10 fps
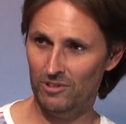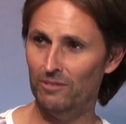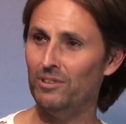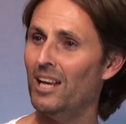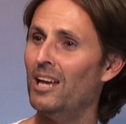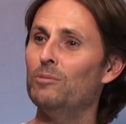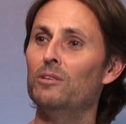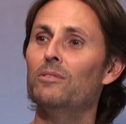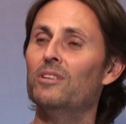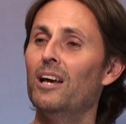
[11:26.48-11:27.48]
live in
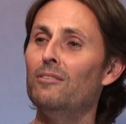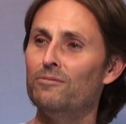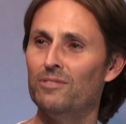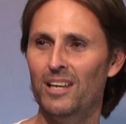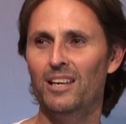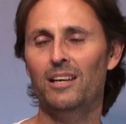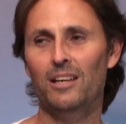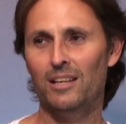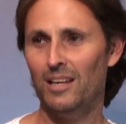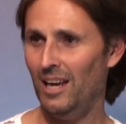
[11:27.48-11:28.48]
harmony with love
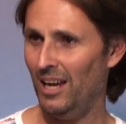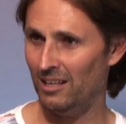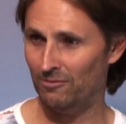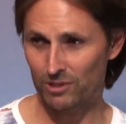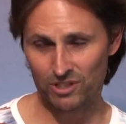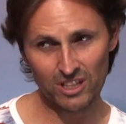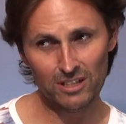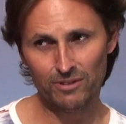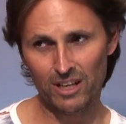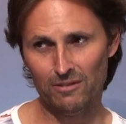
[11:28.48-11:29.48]
and
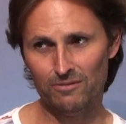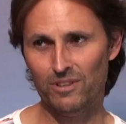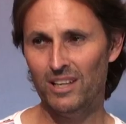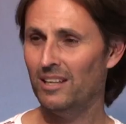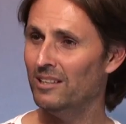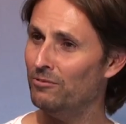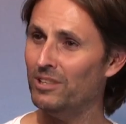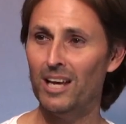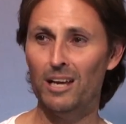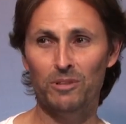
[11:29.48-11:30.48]
receive love, live
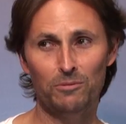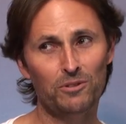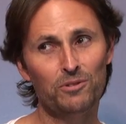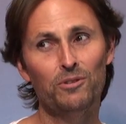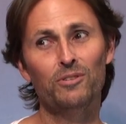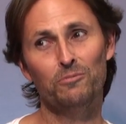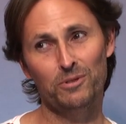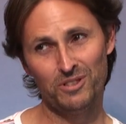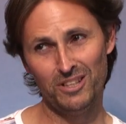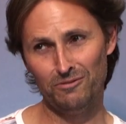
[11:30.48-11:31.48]
in harmony with truth and
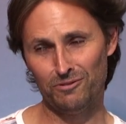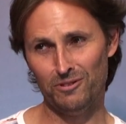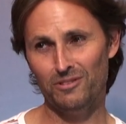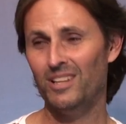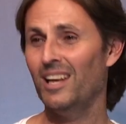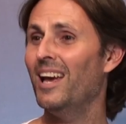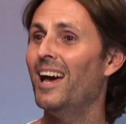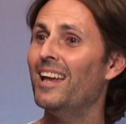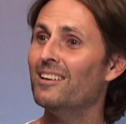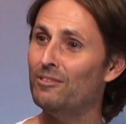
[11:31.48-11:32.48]
receive truth,
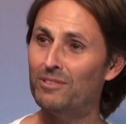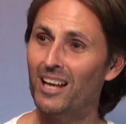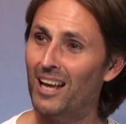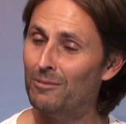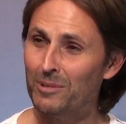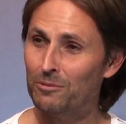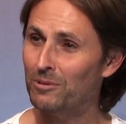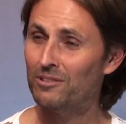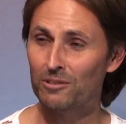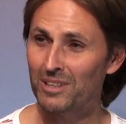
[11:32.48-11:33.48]
and live in harmony
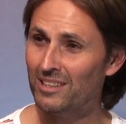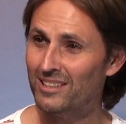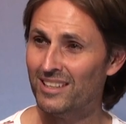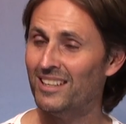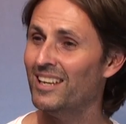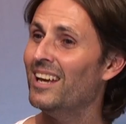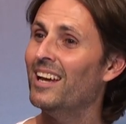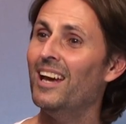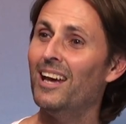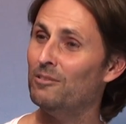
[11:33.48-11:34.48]
with humility
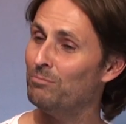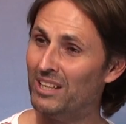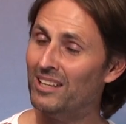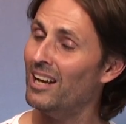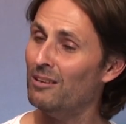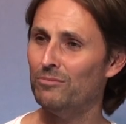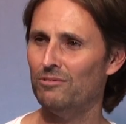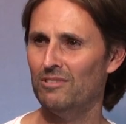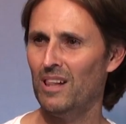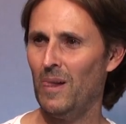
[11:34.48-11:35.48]
and be humble,